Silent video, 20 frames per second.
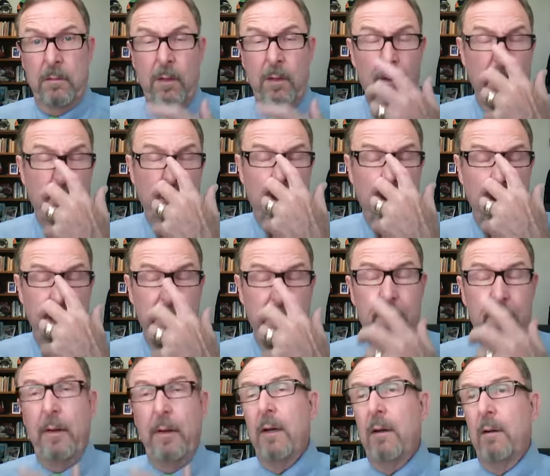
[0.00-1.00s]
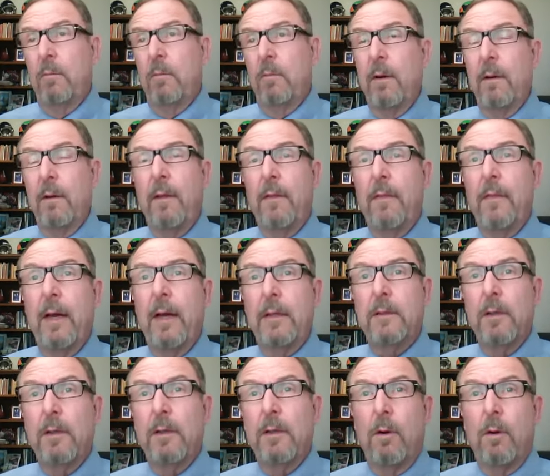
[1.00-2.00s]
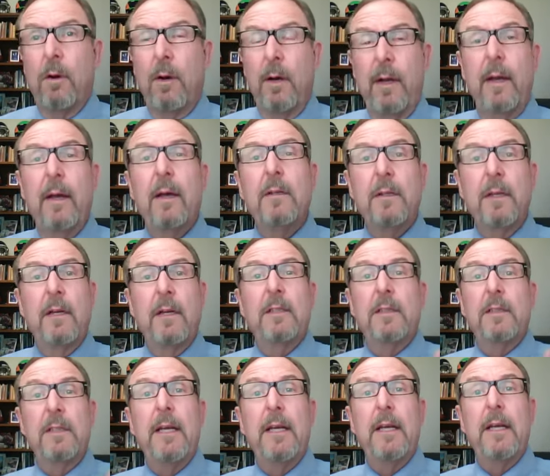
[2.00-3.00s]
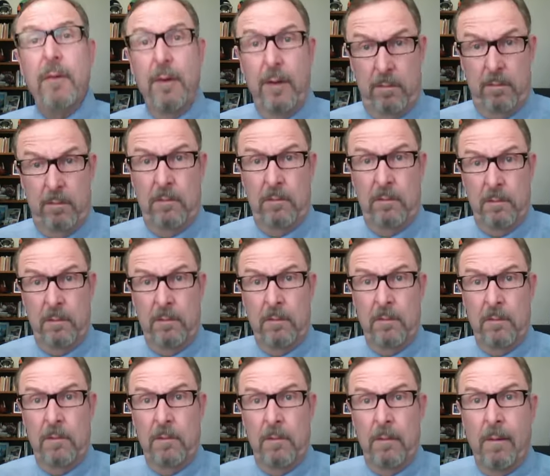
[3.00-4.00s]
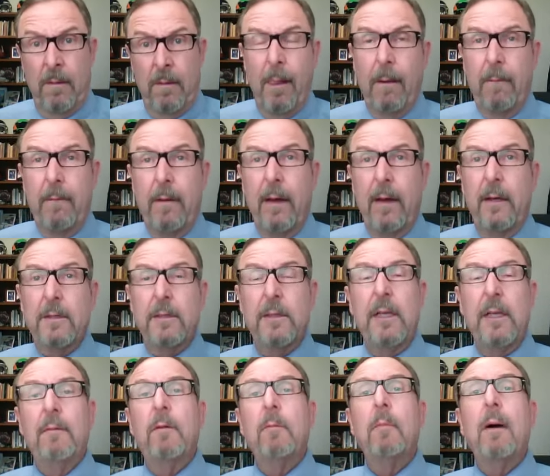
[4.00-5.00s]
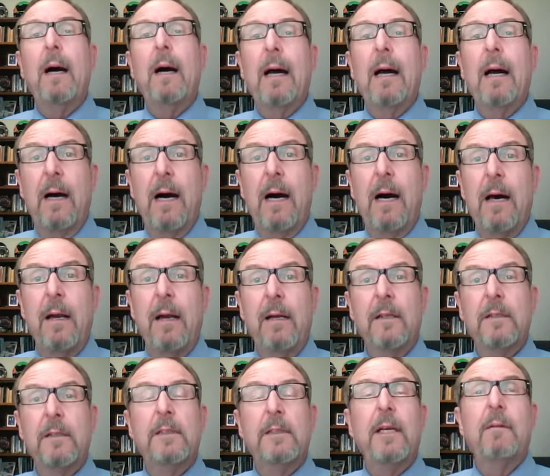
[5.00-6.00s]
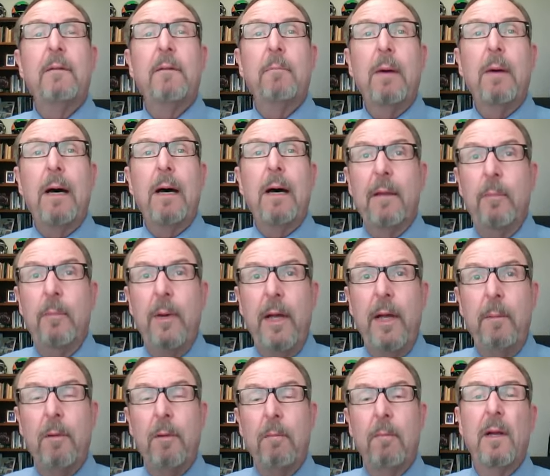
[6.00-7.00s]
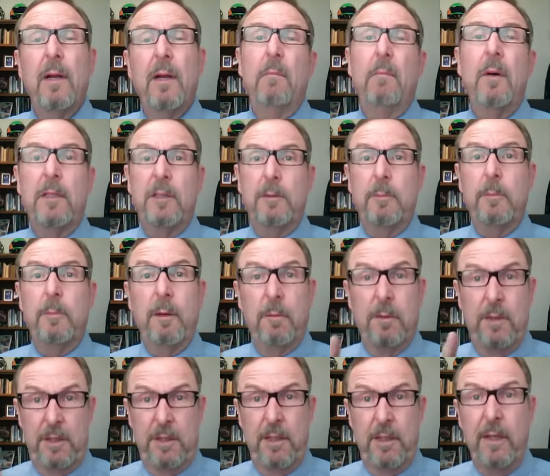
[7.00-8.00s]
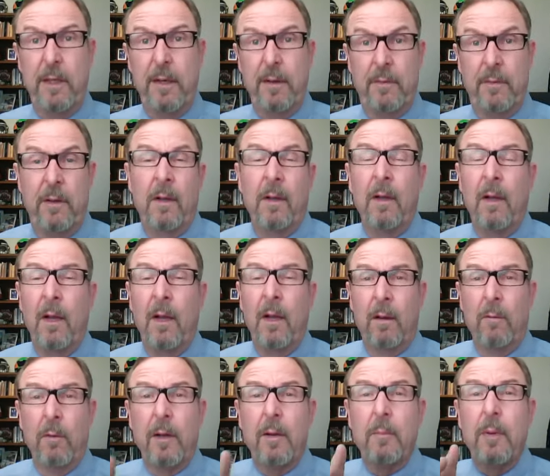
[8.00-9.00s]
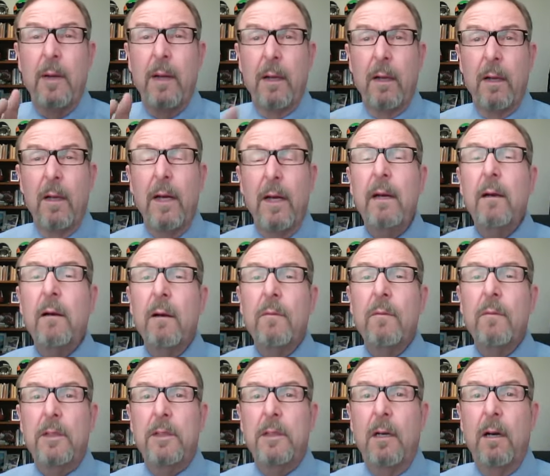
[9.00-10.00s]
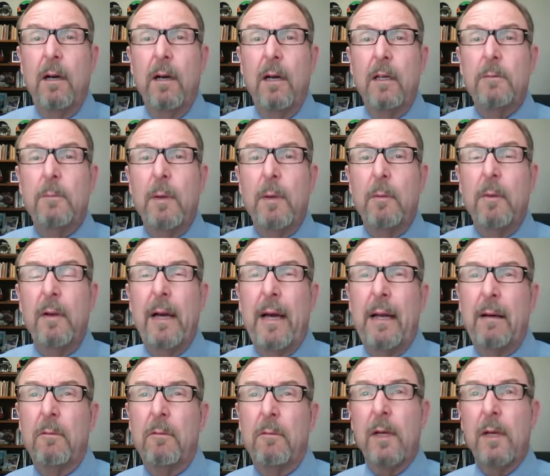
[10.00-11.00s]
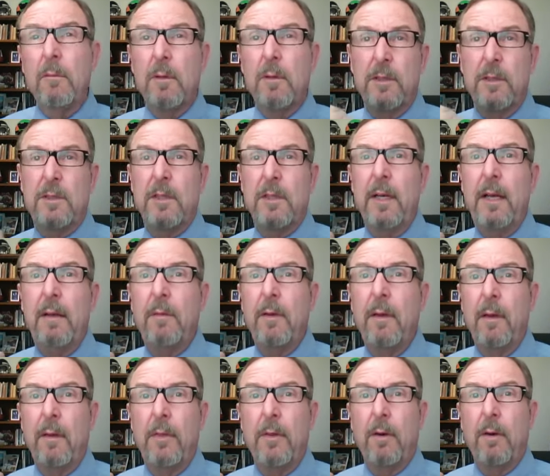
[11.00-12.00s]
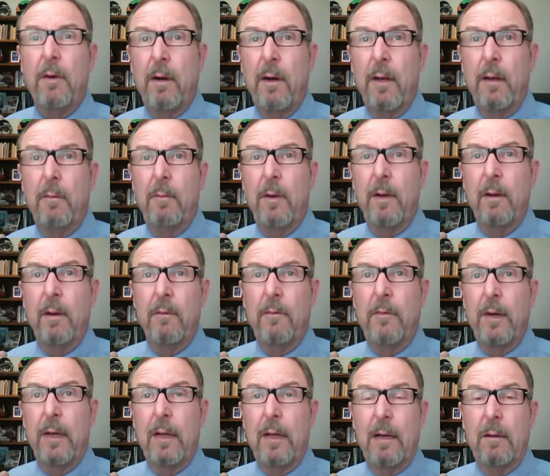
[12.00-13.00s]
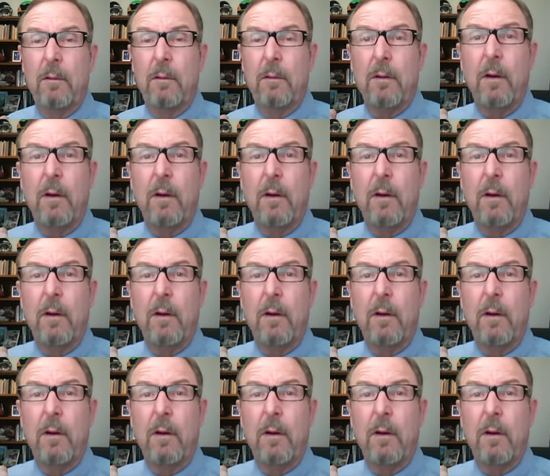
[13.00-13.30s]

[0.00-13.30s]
Authority, one of the things authority is, it is given. Okay, it is given by God, it is given by the people, but it must be received. We can be a leader of the church, but we hadn't really received the authority. We don't feel like we're